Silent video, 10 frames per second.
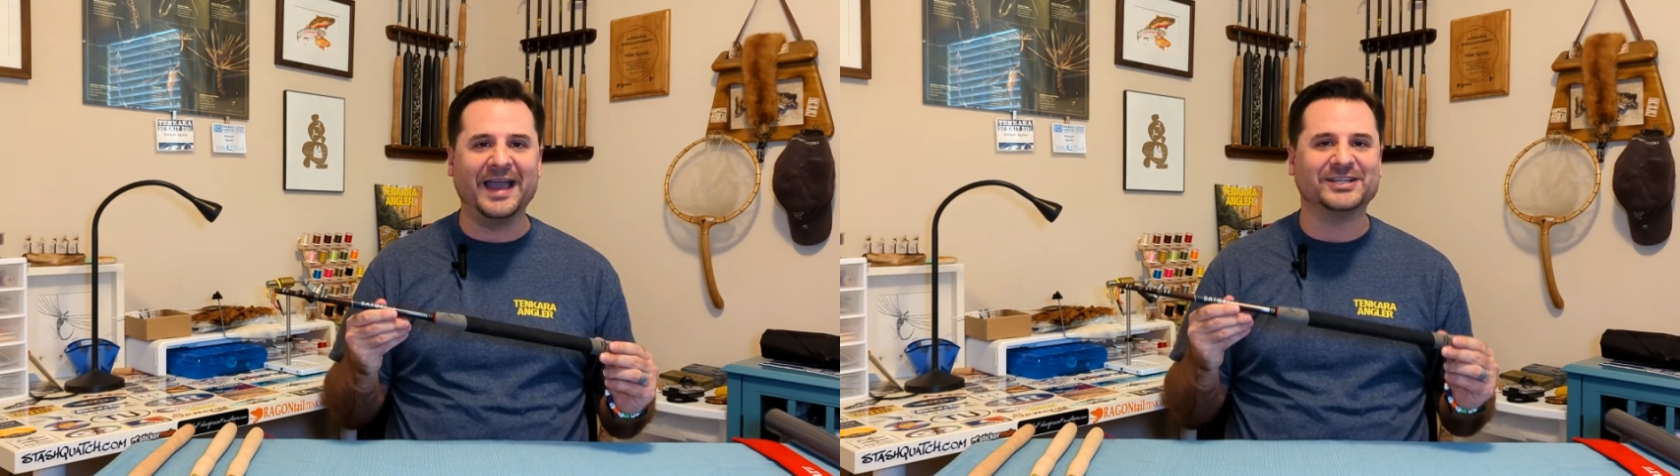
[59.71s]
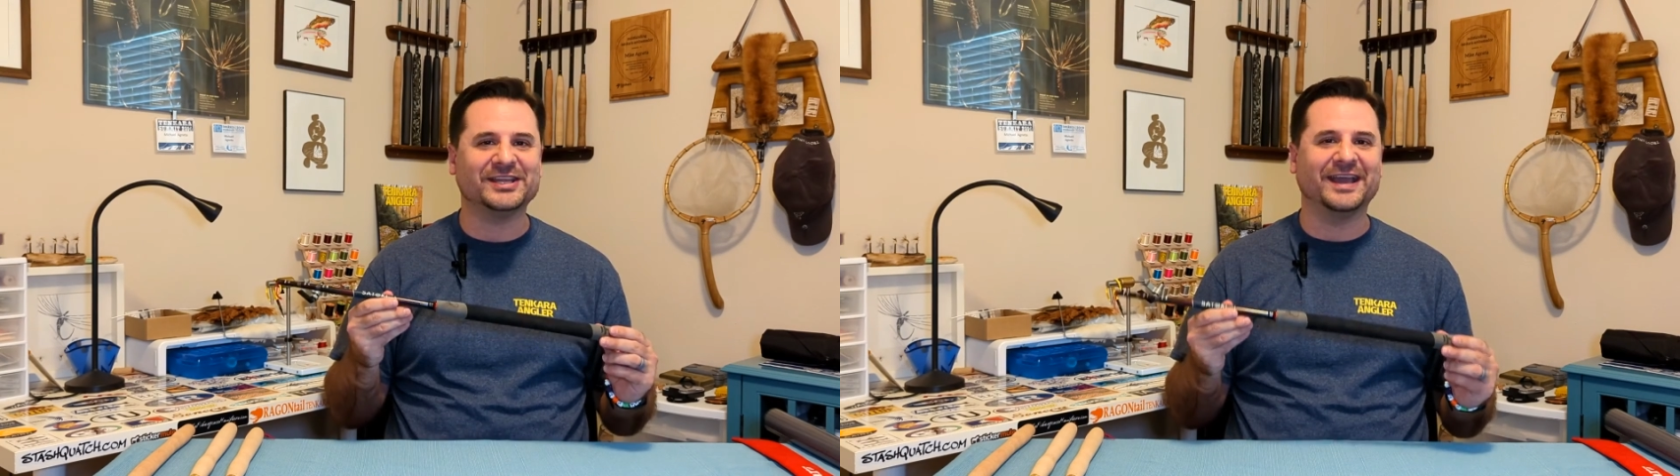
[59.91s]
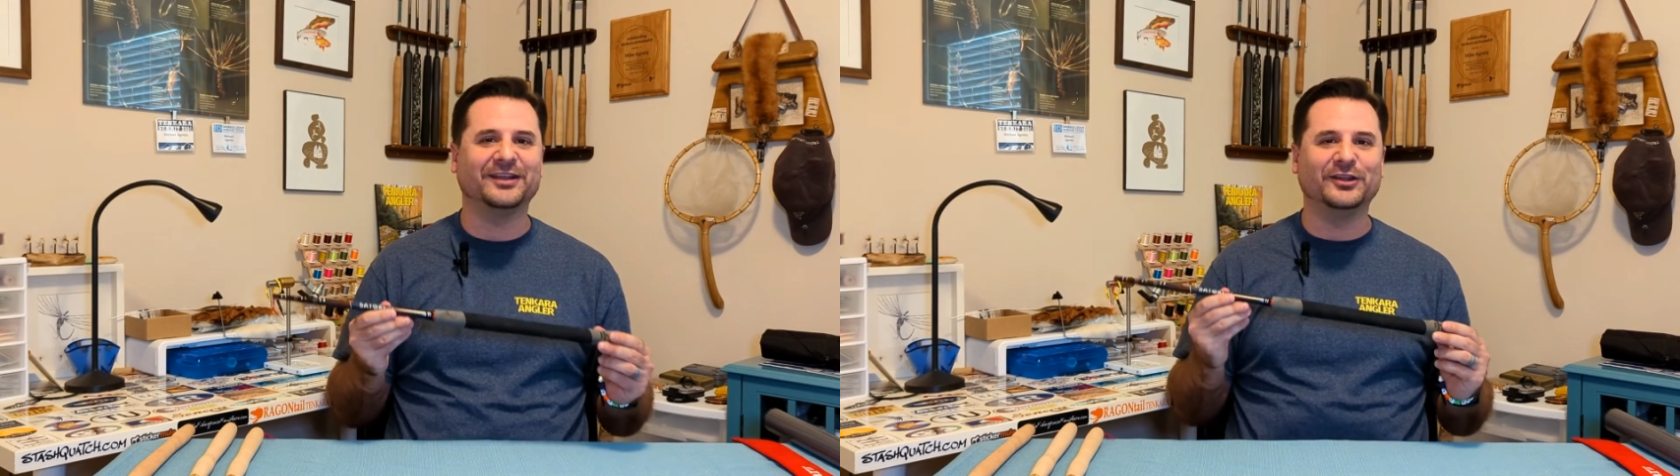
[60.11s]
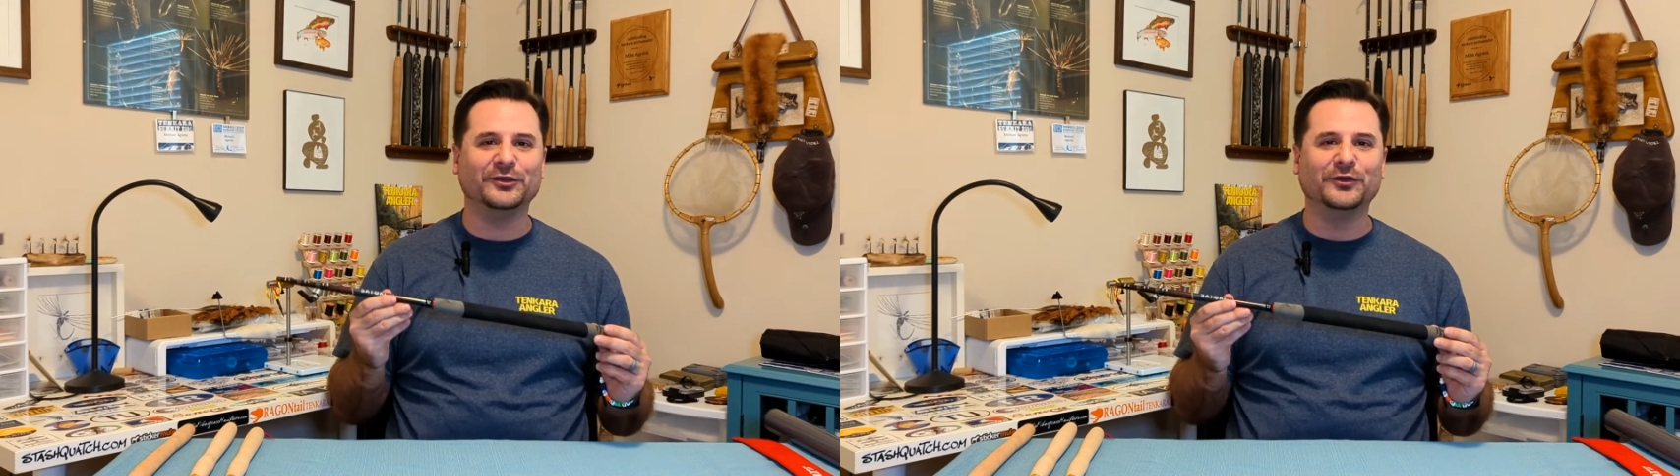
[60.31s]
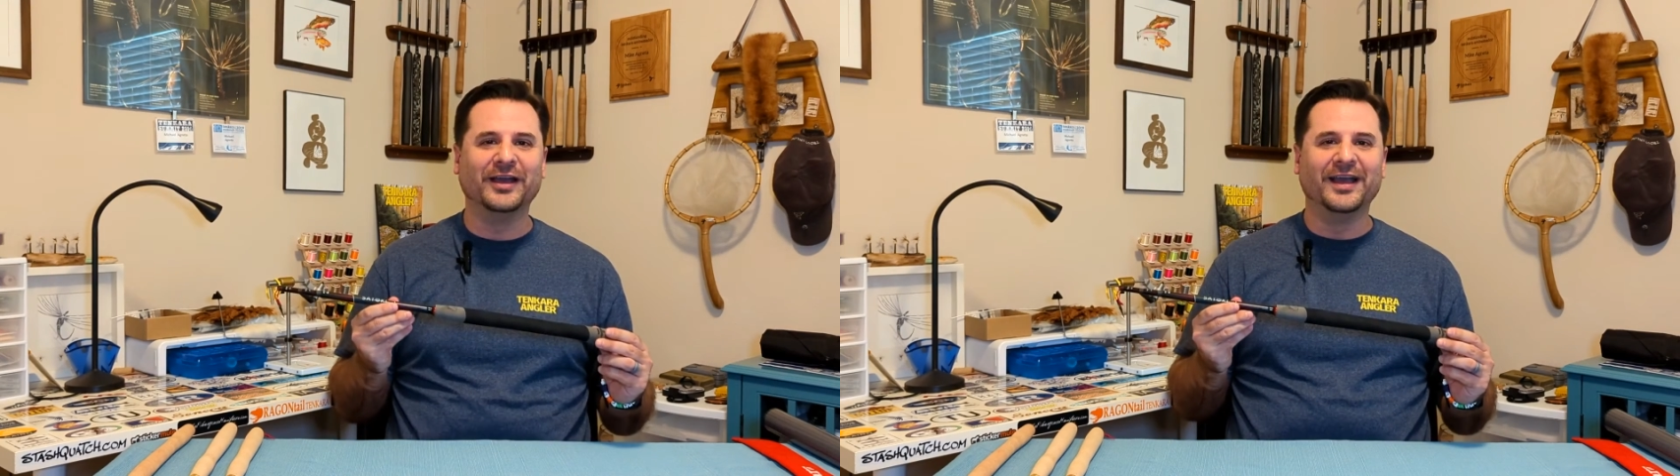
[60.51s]
I actually had to
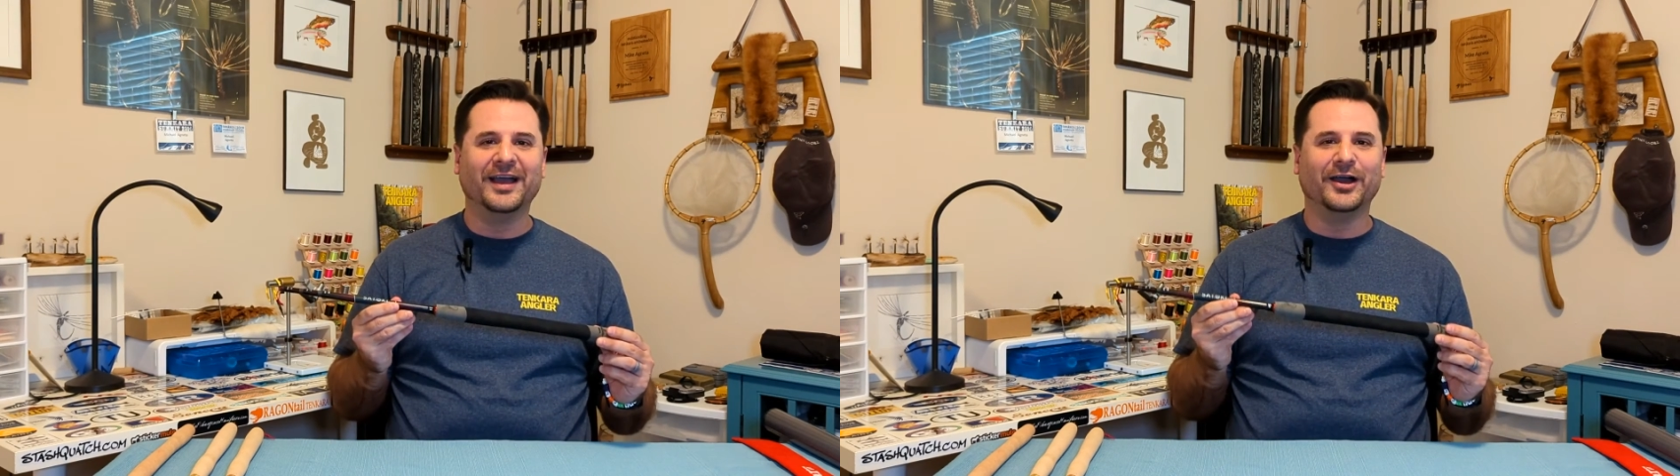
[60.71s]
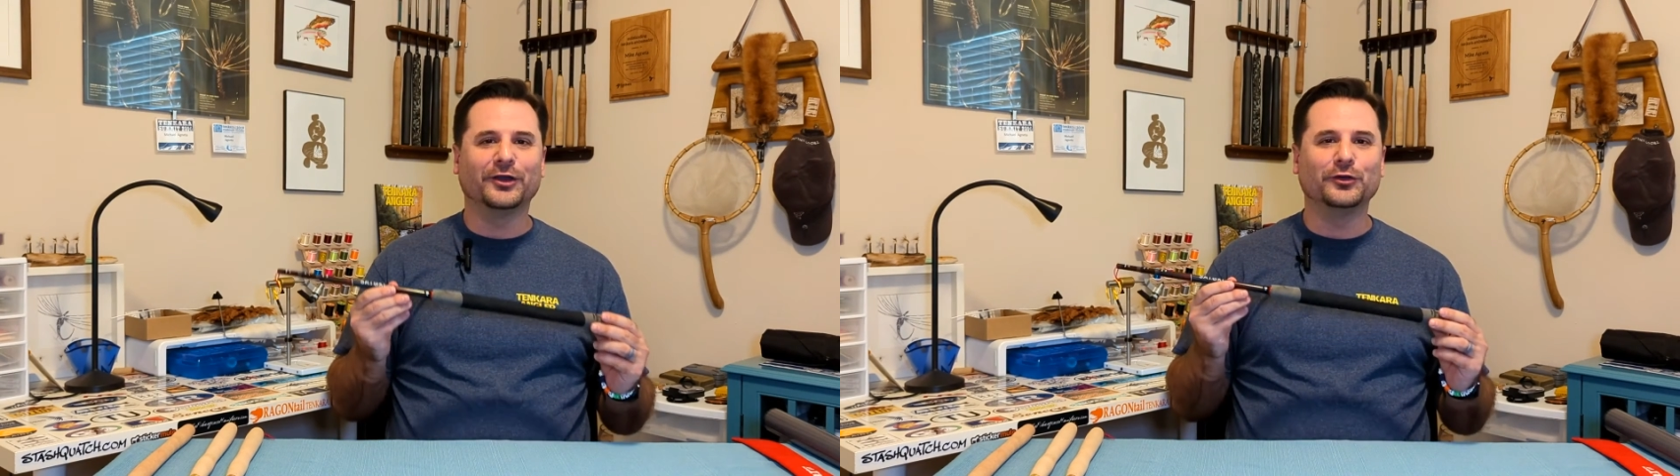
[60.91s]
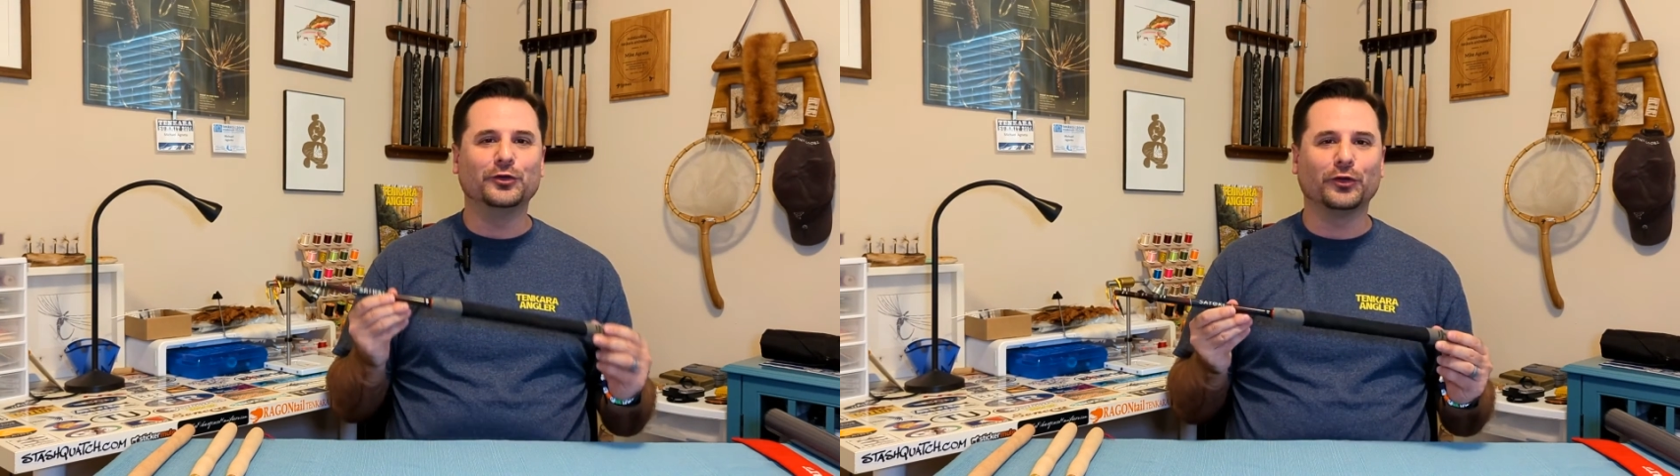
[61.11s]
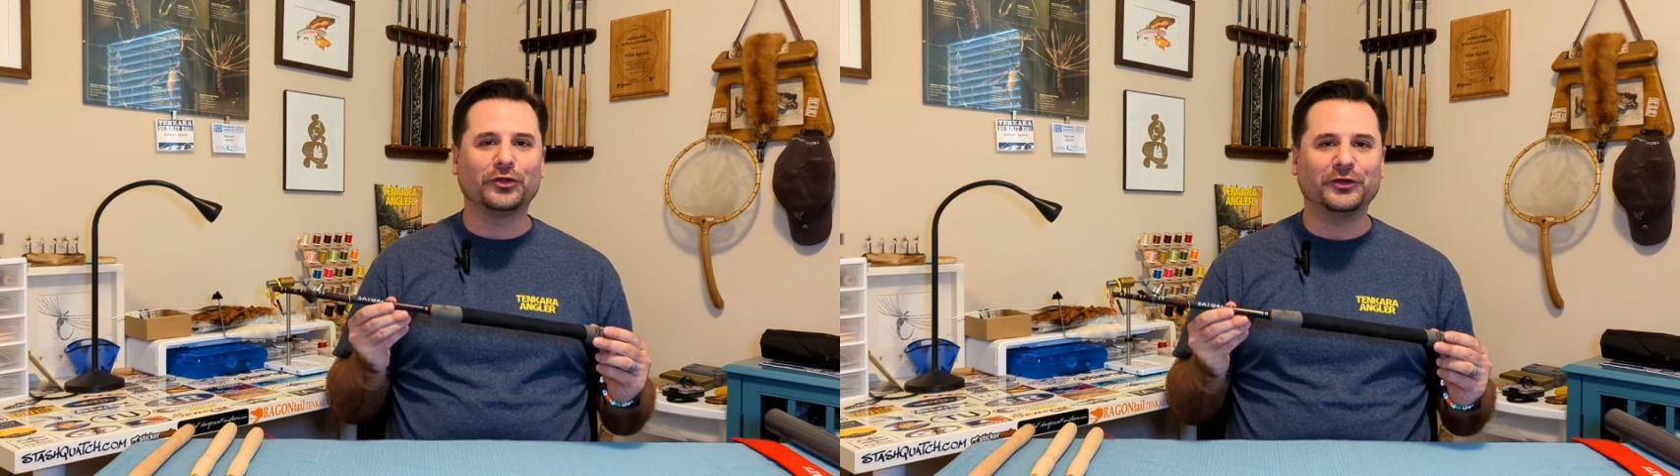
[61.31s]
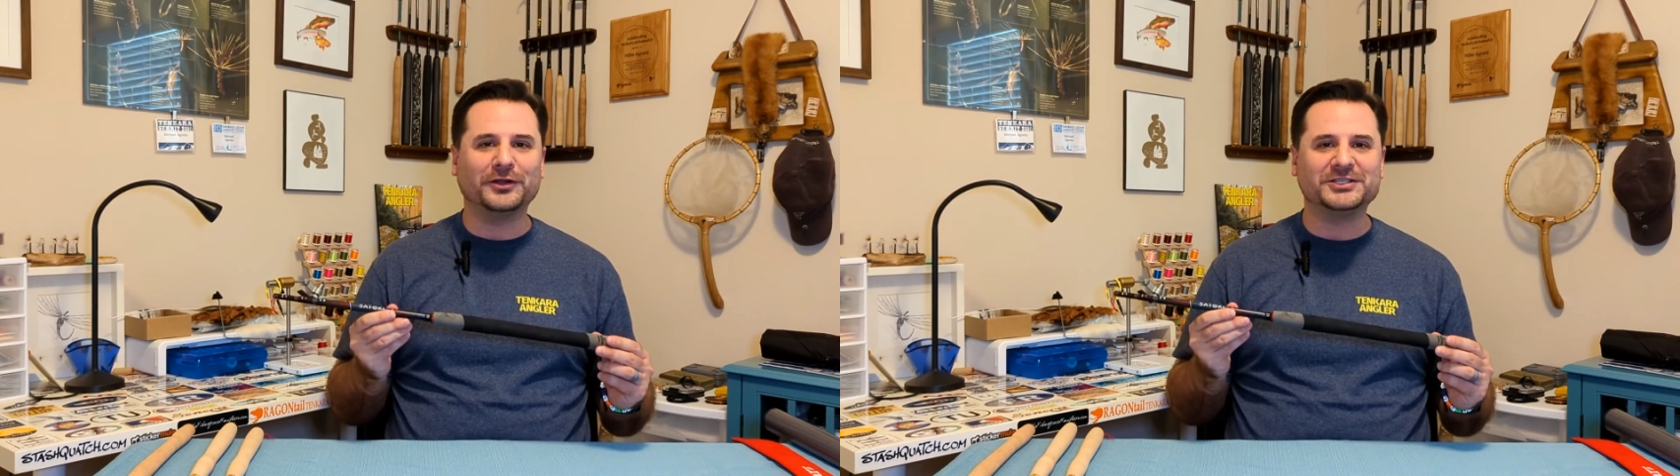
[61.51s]
do a Google
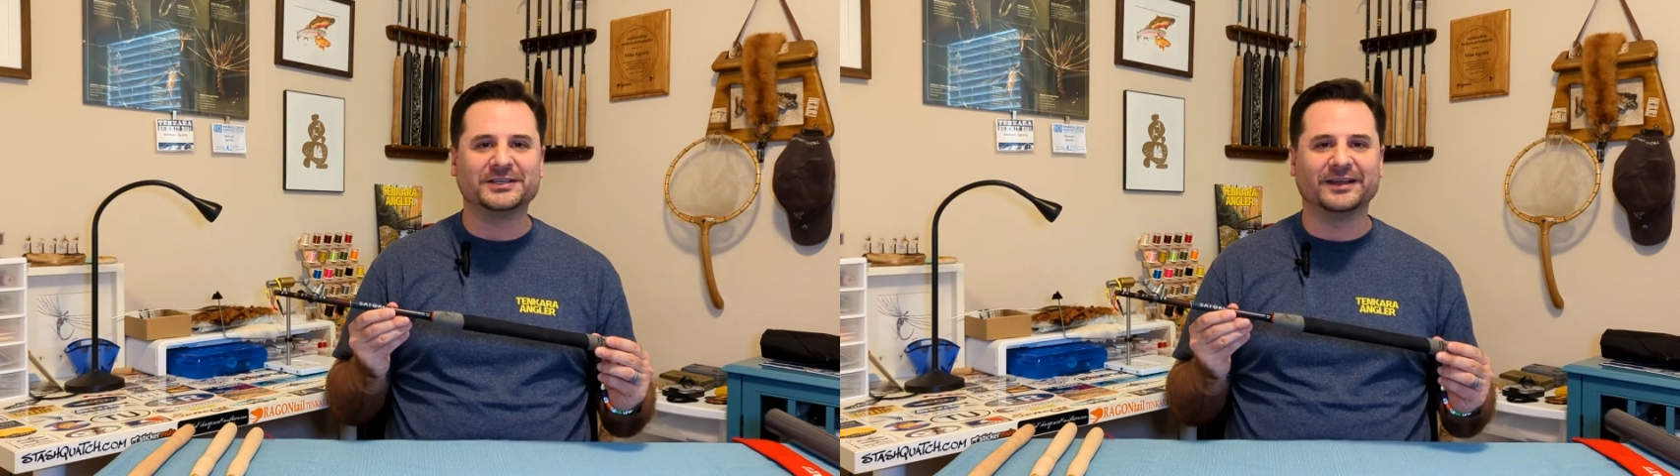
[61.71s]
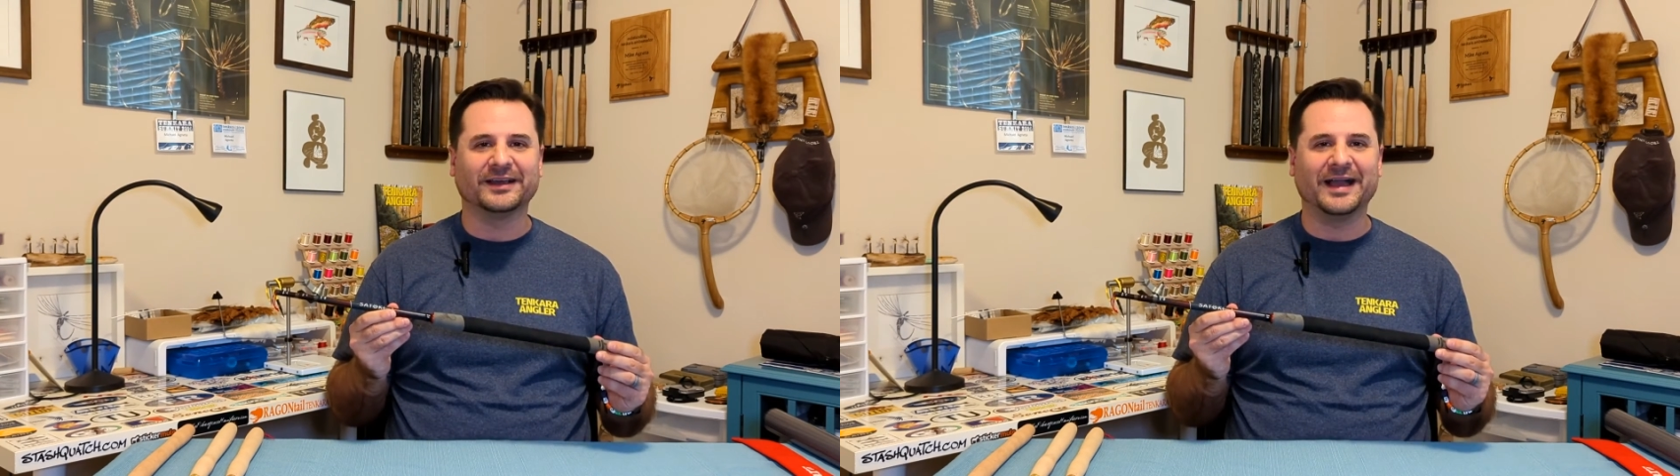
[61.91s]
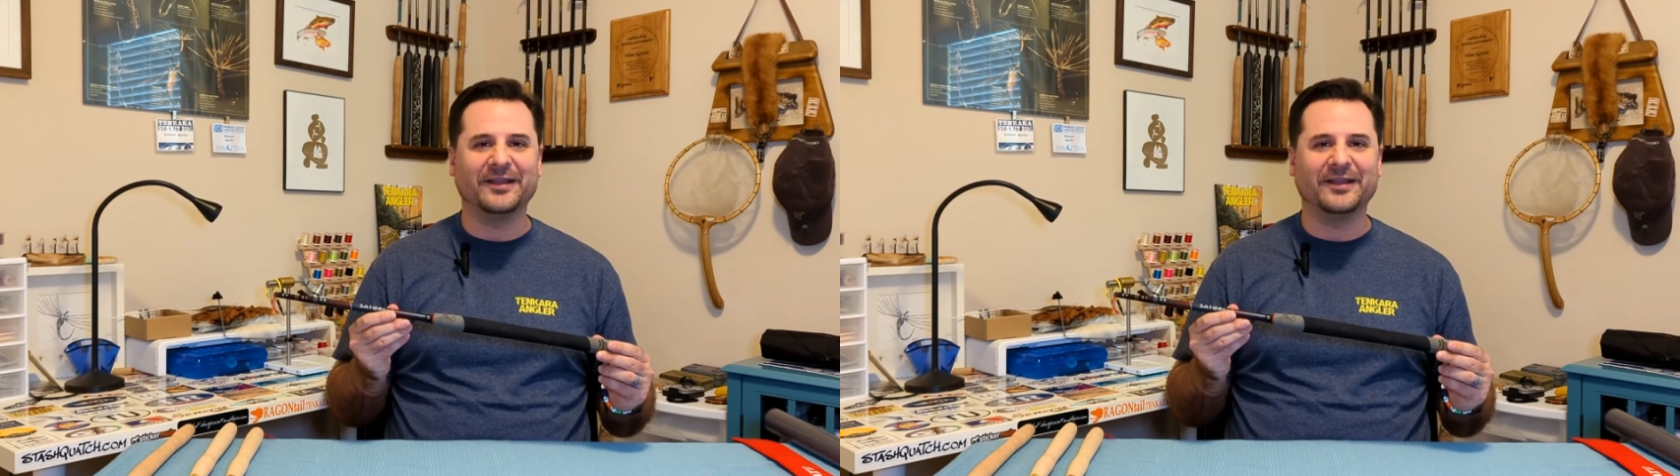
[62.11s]
search to